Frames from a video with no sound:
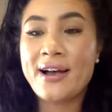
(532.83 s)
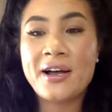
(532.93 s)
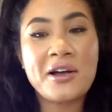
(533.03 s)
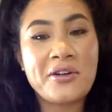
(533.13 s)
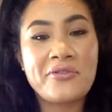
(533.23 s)

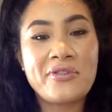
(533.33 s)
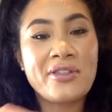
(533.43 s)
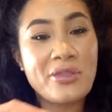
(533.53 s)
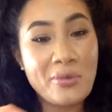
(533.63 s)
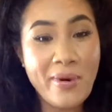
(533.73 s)
of
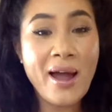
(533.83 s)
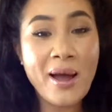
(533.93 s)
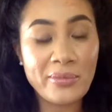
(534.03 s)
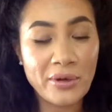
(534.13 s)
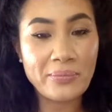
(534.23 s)
the
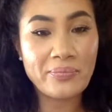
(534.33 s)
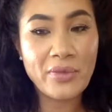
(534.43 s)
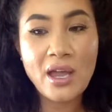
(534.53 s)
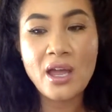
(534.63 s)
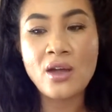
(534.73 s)
problem.
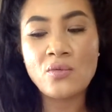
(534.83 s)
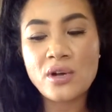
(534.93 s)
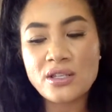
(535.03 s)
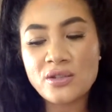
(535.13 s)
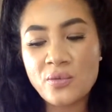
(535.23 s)
And
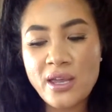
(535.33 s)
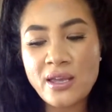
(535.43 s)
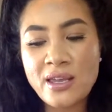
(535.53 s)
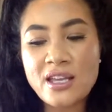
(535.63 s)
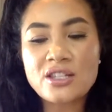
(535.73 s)
once
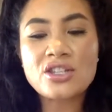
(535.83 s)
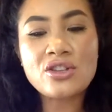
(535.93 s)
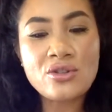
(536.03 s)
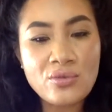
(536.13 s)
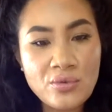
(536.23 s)
we get to
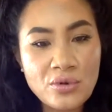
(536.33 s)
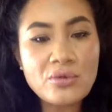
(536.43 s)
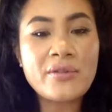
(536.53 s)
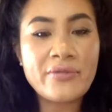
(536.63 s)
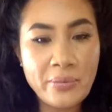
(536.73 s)
the root
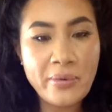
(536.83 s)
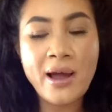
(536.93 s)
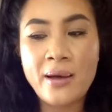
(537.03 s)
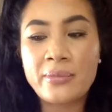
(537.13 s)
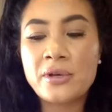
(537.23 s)
of the
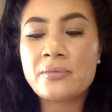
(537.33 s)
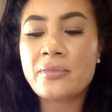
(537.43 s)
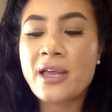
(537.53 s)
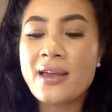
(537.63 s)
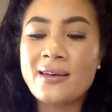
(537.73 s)
problem,
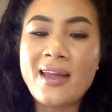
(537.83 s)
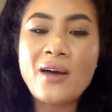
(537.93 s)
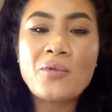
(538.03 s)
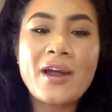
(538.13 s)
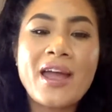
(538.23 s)

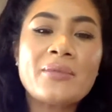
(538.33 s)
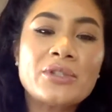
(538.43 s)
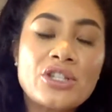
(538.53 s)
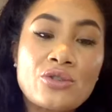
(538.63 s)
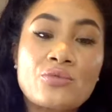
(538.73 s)
now we're able
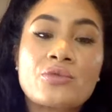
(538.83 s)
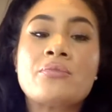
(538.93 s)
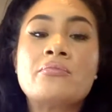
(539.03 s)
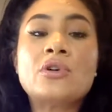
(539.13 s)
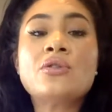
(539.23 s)
to
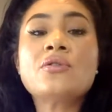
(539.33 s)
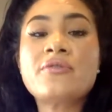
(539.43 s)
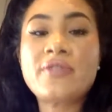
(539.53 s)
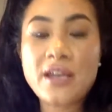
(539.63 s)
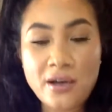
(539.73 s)

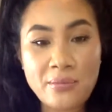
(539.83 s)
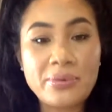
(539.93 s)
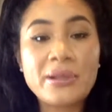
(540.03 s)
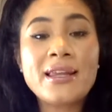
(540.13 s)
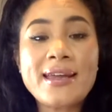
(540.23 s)
remove it
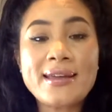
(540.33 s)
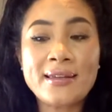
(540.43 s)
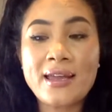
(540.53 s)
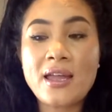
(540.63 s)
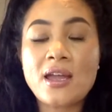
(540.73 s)

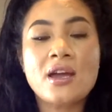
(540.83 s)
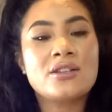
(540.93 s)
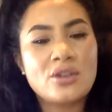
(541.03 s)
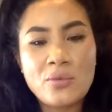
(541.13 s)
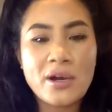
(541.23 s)
completely
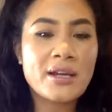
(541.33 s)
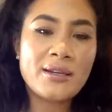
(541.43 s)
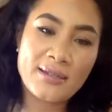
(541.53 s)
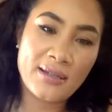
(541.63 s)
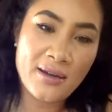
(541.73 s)
to where it
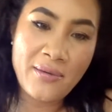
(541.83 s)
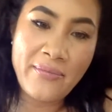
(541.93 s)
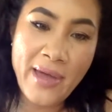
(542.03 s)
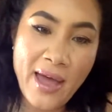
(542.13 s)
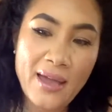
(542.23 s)
doesn't come
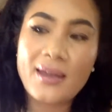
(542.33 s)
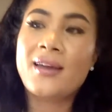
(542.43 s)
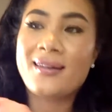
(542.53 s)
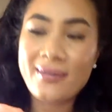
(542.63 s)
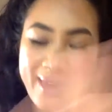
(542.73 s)
back.
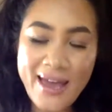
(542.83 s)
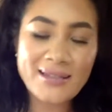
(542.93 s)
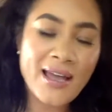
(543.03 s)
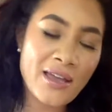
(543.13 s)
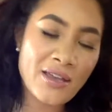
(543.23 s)
That's
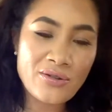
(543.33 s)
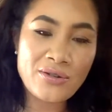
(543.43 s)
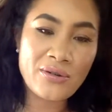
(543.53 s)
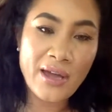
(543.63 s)
how you do